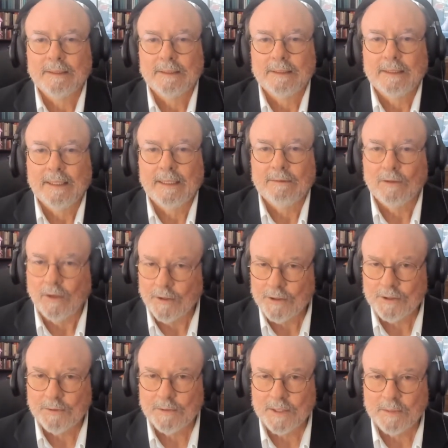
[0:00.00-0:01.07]
And
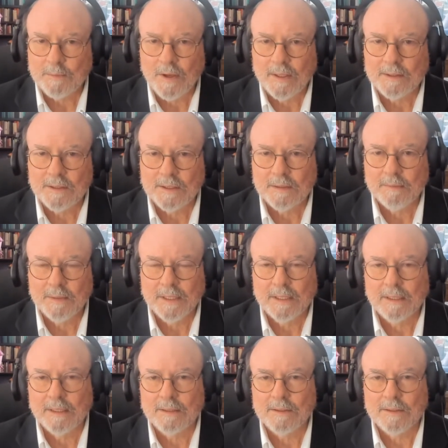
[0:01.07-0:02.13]
large response
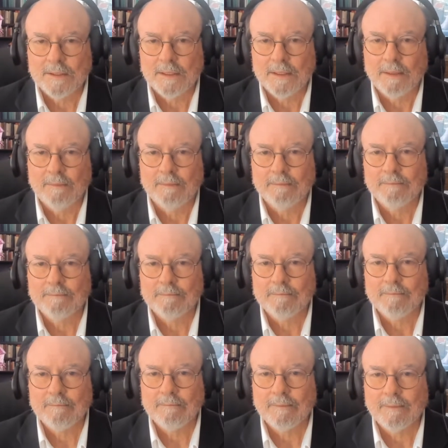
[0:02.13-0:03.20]
because
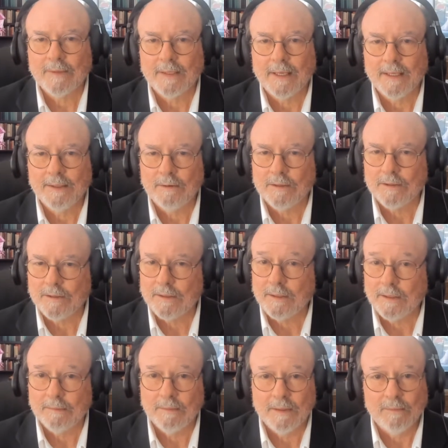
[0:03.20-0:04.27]
I know
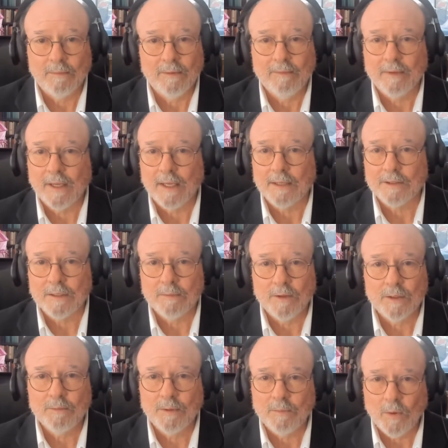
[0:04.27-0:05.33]
that we've gotten some
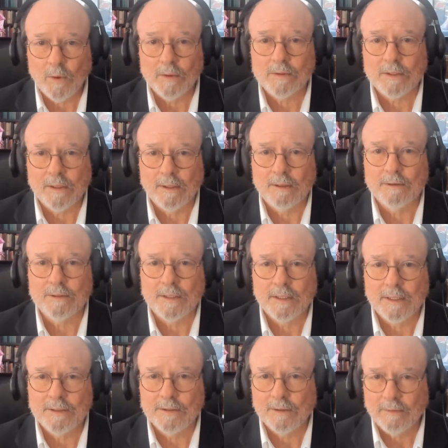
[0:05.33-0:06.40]
good reports on our
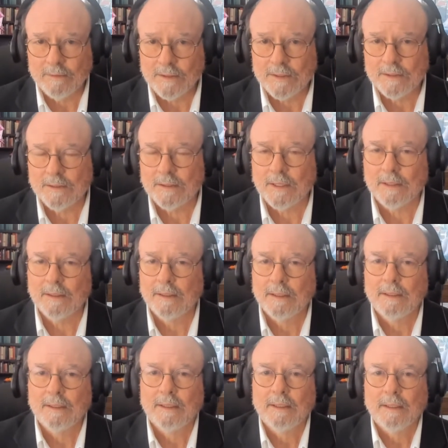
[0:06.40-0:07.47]
Sunday services,
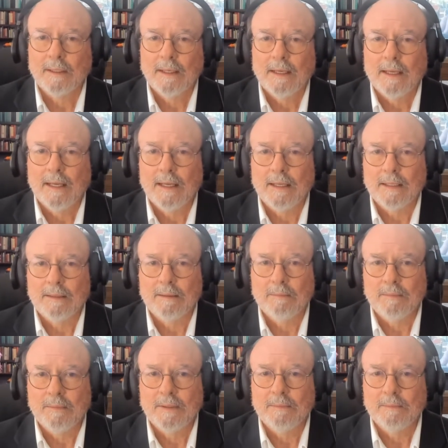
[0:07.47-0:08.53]

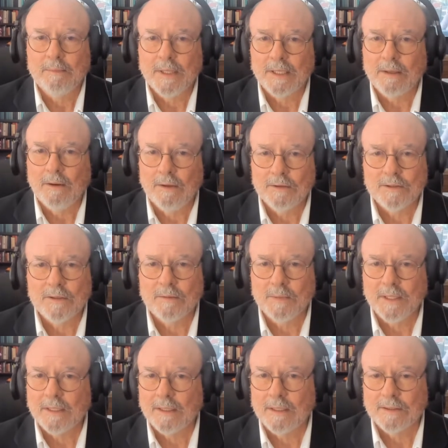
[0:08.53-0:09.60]
but also
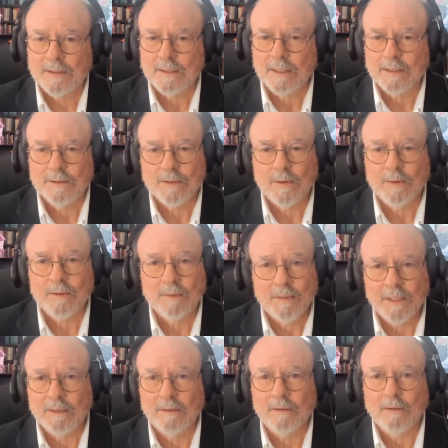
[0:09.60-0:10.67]
because it's going to
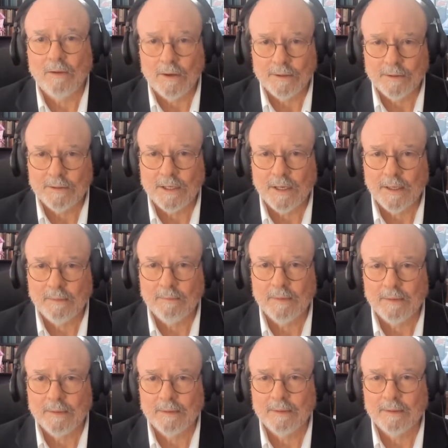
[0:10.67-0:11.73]
be a longer time
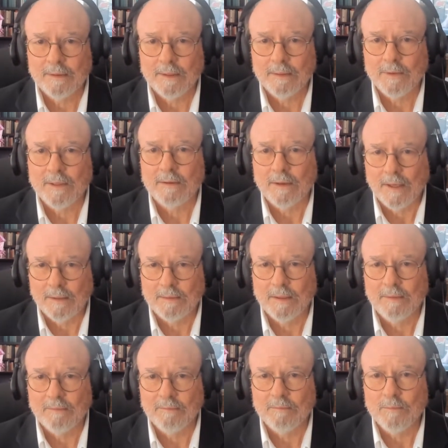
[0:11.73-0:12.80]
than we thought
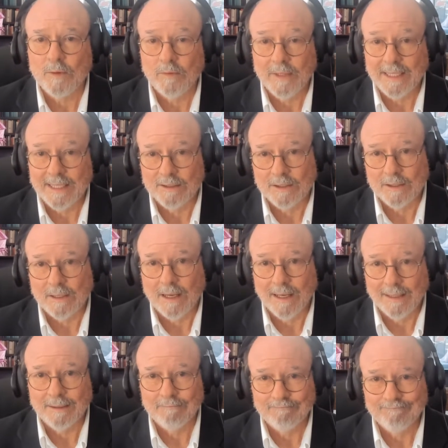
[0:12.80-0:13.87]
of moving inside.